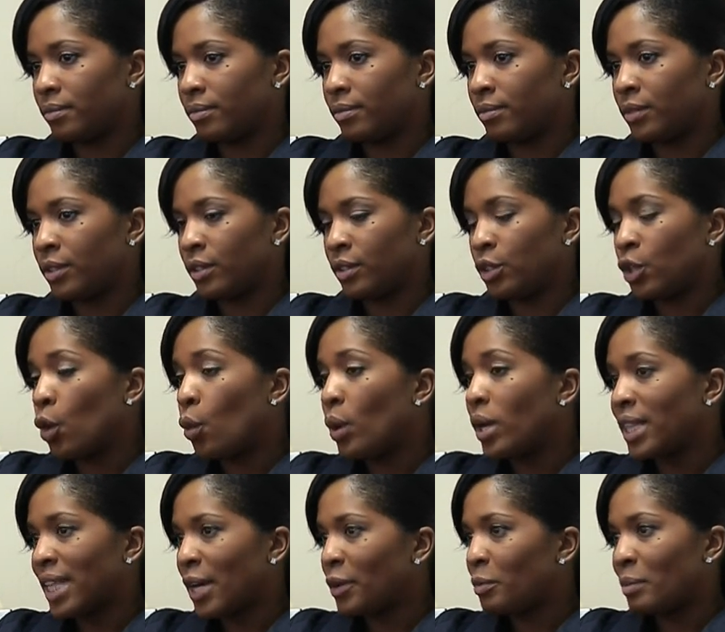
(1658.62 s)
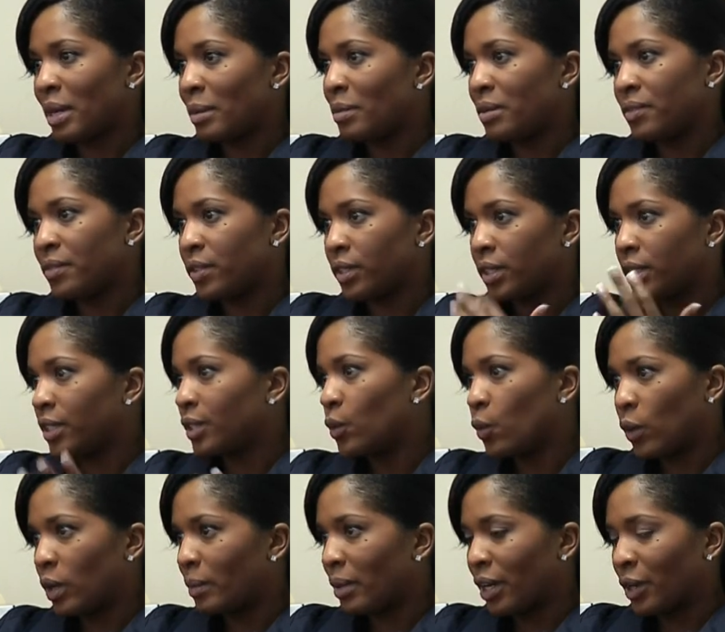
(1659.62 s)
knowing that would make me feel good
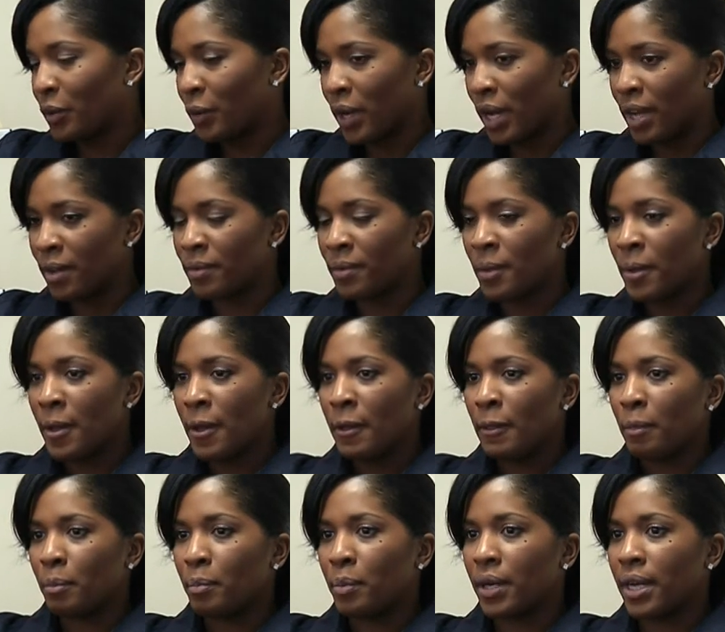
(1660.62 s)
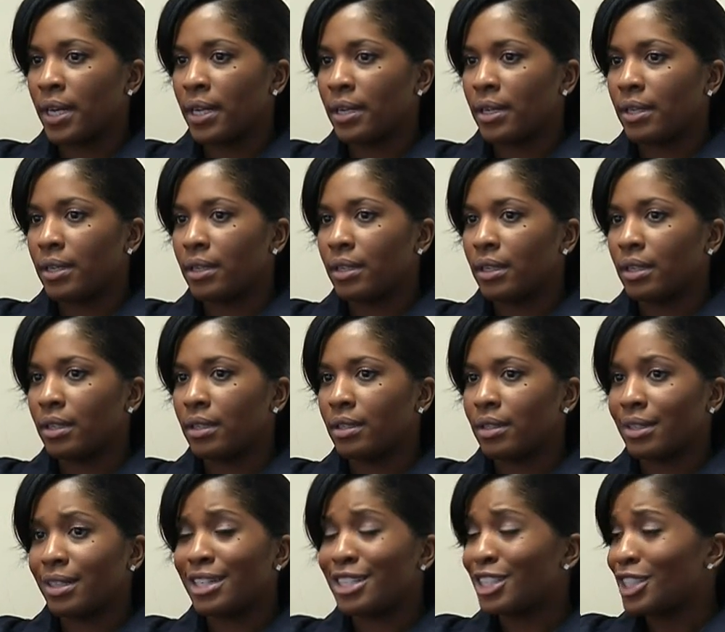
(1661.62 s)
going to my grave. But
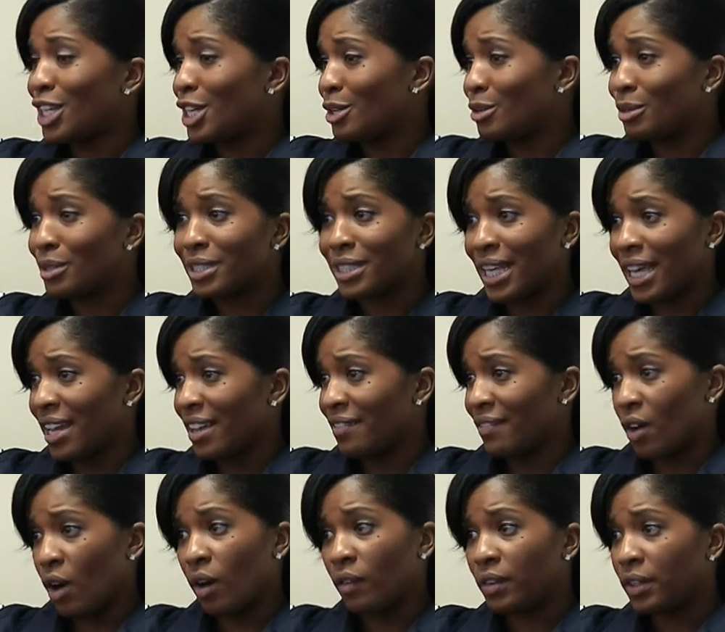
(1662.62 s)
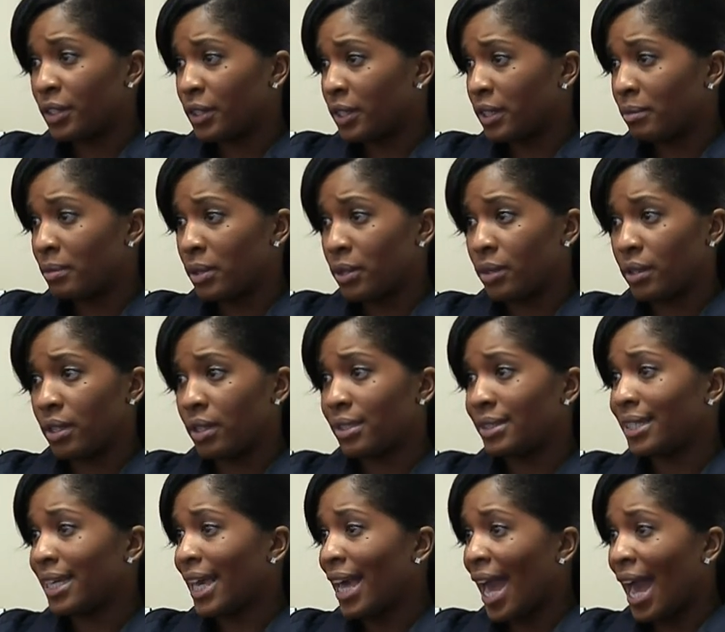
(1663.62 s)
continue to stay involved in your community,
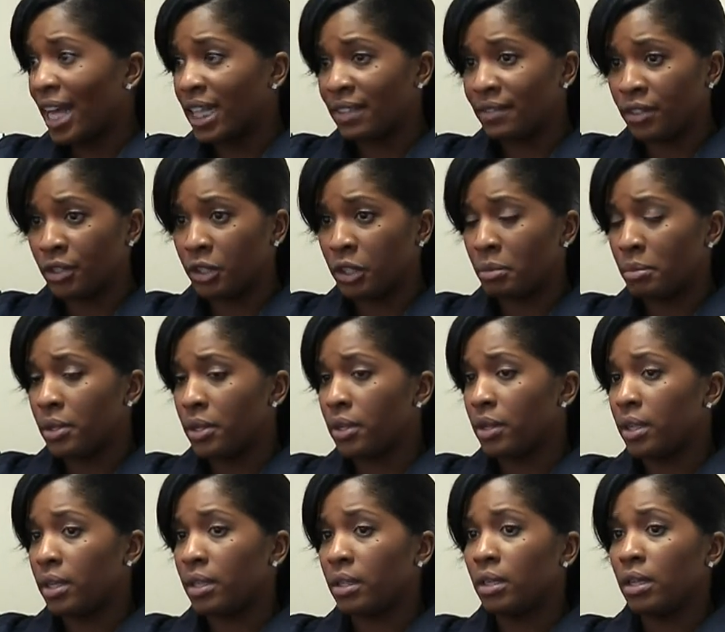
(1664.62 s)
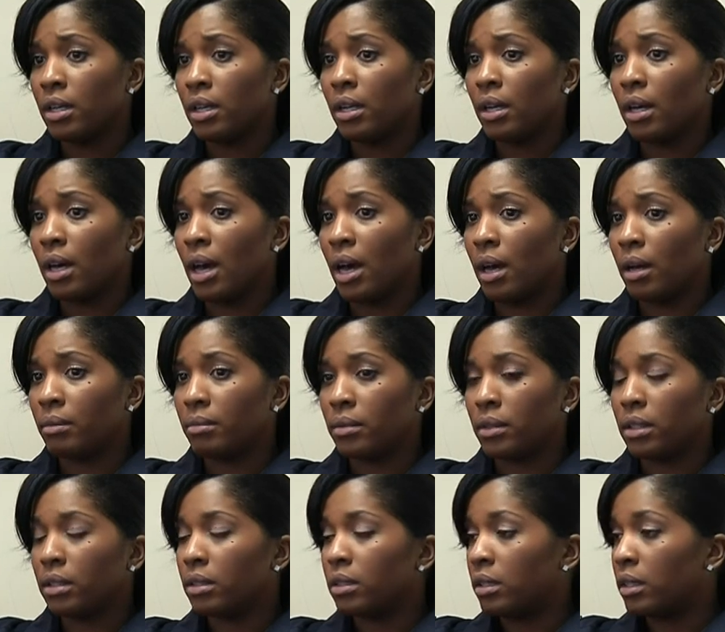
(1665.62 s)
stay active in your community, um,
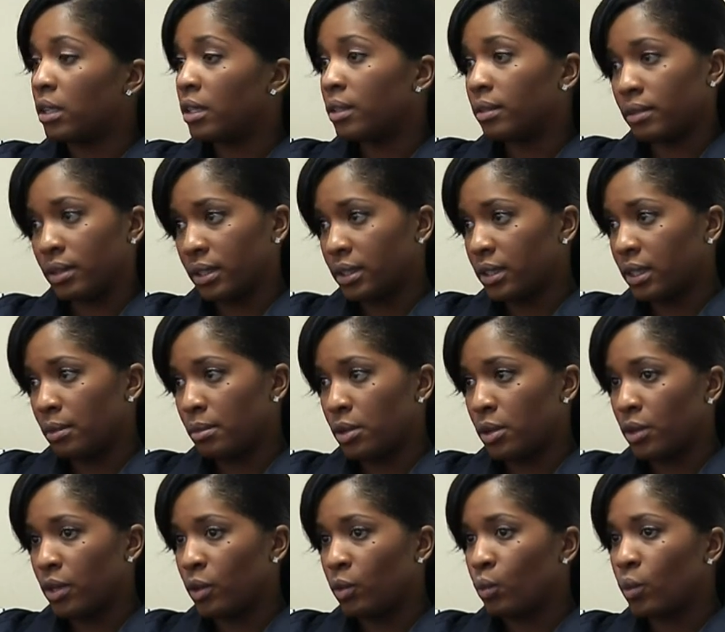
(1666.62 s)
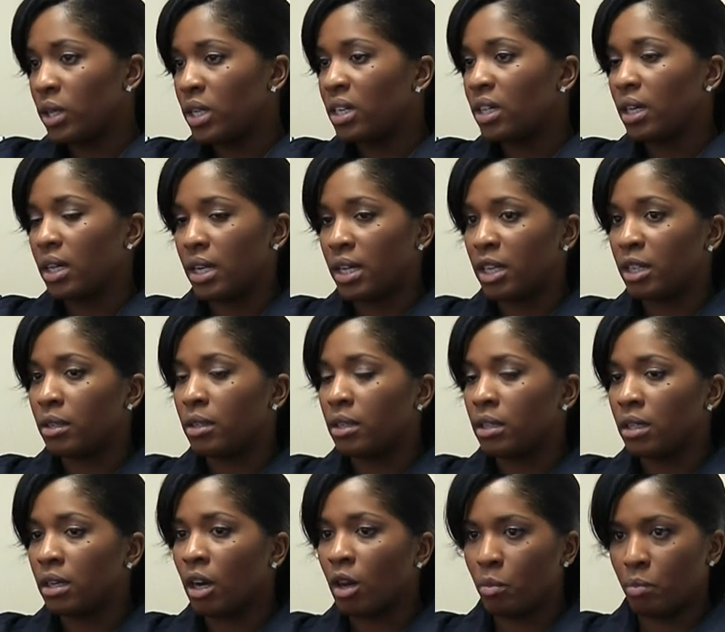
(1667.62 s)
learn this community. We need
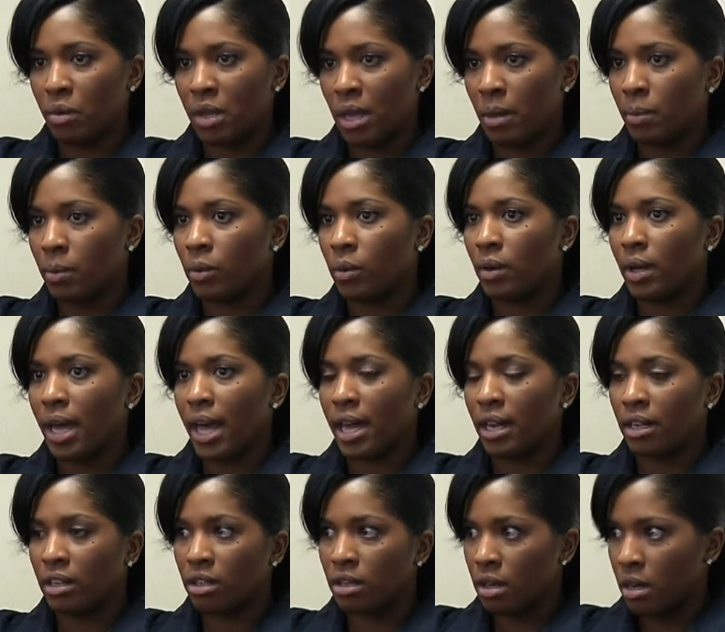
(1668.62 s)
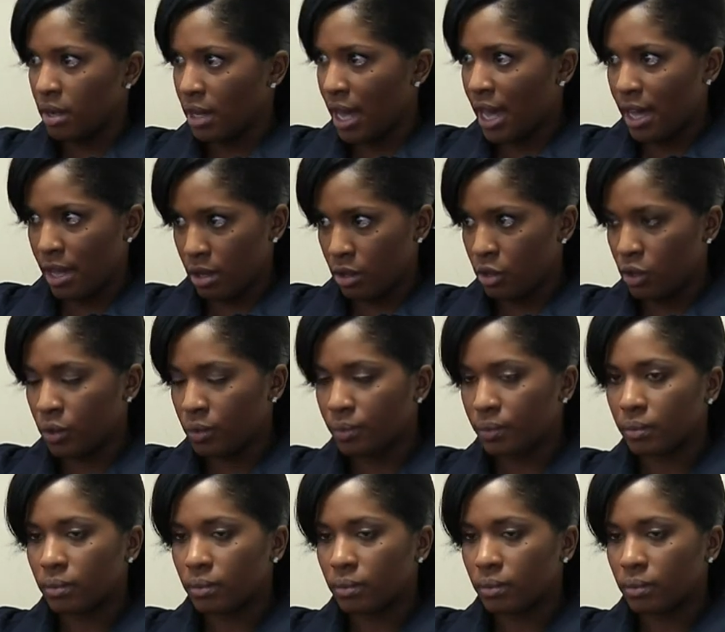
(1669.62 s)
young people at a young age